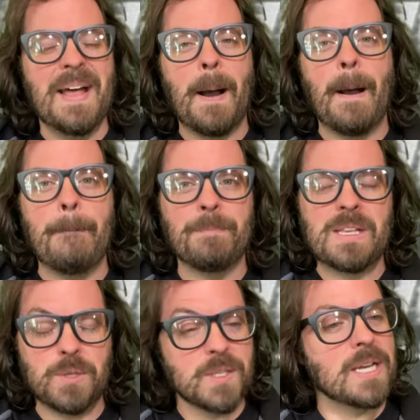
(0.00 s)
So
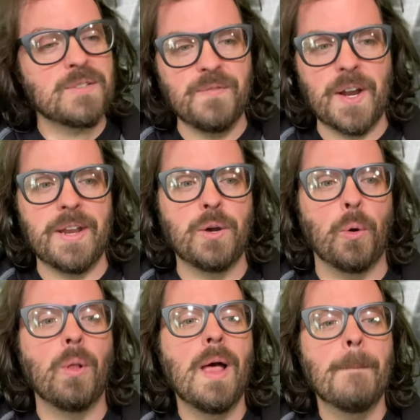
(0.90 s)
it's very
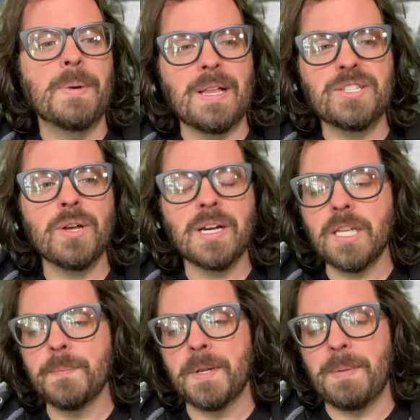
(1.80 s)
cool. But let's talk a
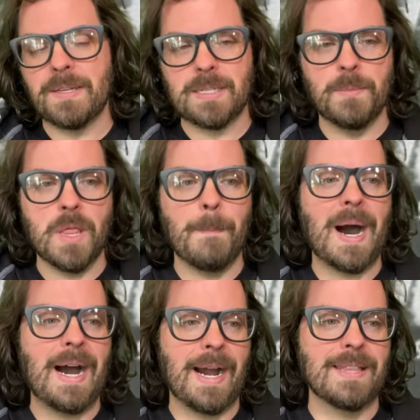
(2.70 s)
little bit about some of the
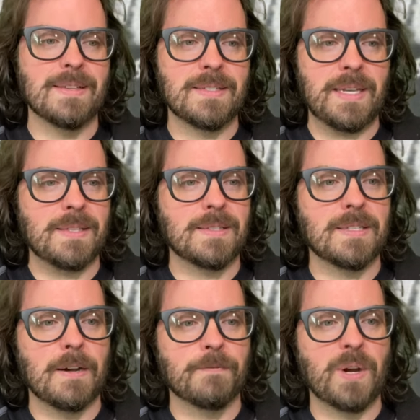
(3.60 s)
behind-the-scenes
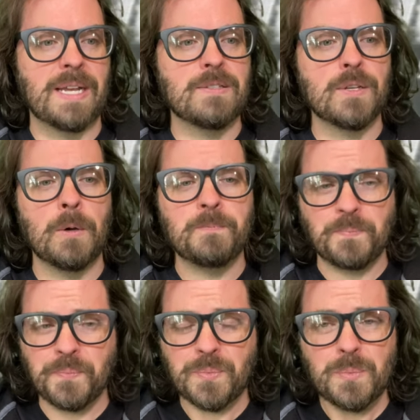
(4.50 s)
stuff, right? So,
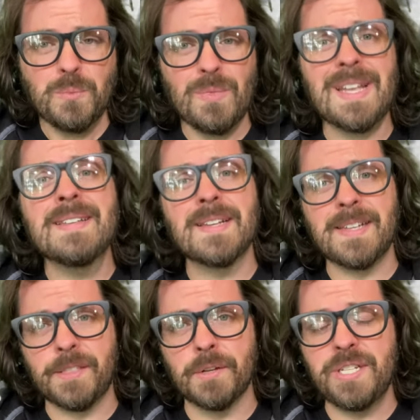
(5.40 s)
as I
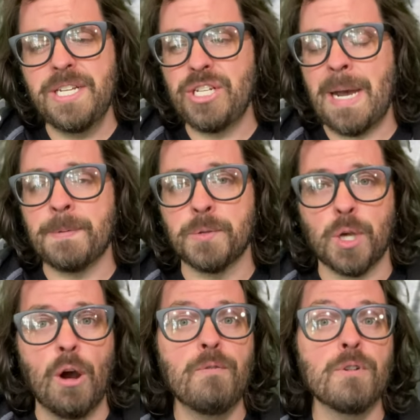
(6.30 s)
say, 13 chapters,
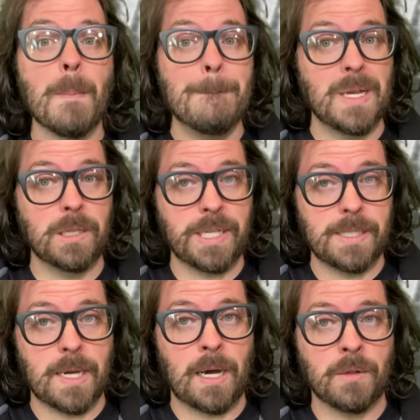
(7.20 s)
over $1
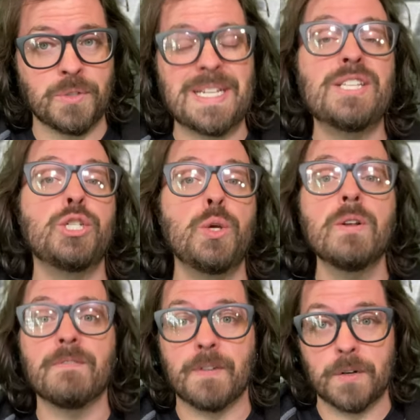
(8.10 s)
million. It's
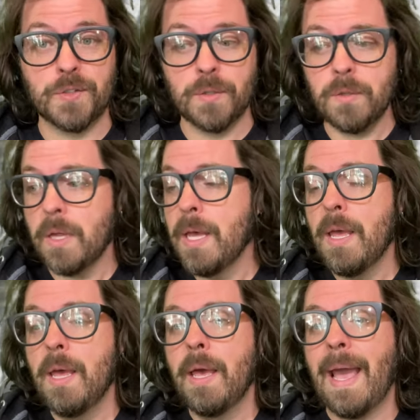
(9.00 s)
Universal.
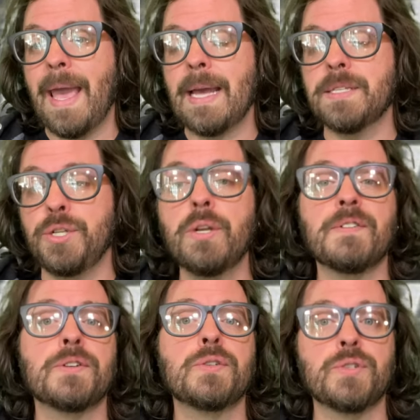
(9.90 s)
And
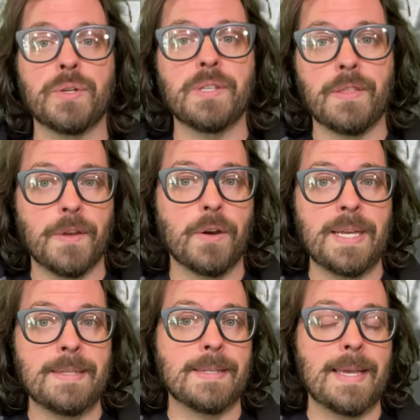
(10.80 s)
Universal during the
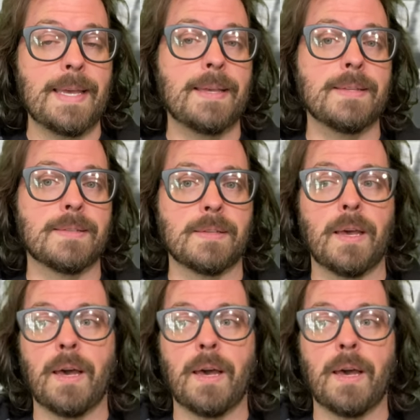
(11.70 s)
30s is,